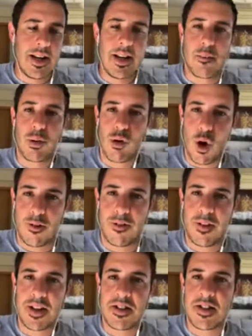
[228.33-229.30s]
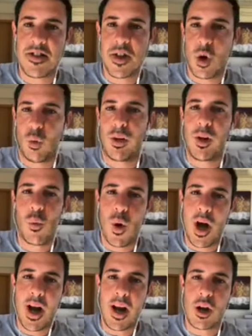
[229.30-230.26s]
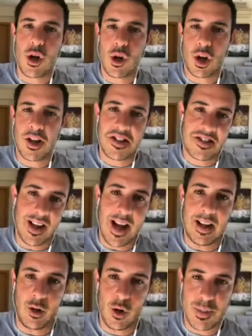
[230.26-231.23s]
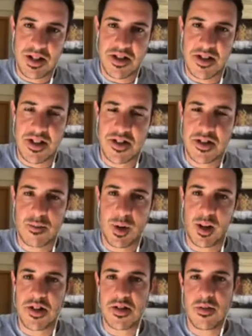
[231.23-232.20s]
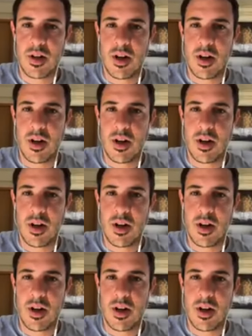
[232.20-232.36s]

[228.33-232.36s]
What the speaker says: profit is the only way you're going to scale your business, because